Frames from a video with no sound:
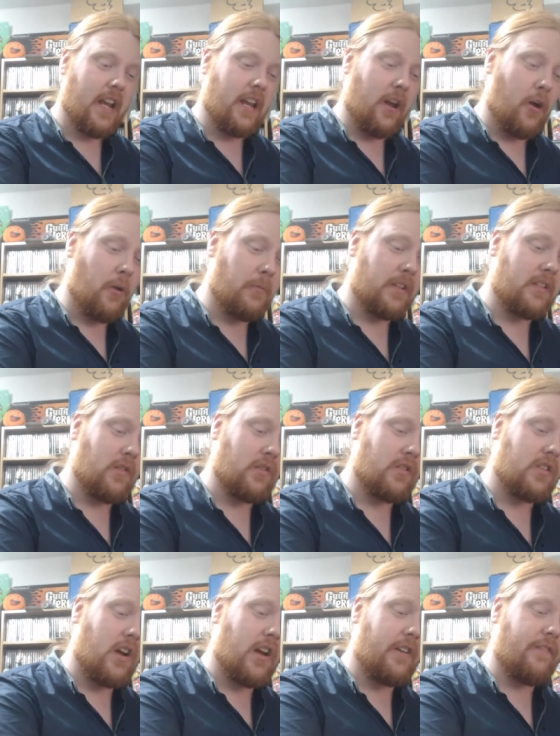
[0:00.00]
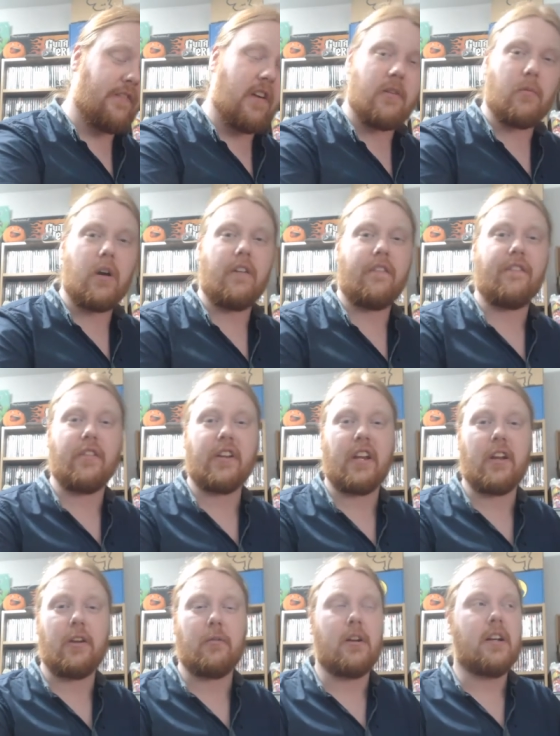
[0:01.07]
and I hope it's all started very well for
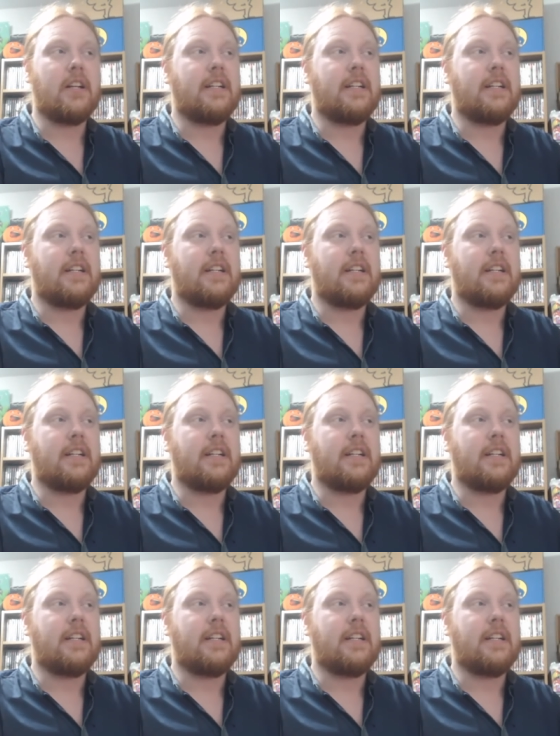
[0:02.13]
you.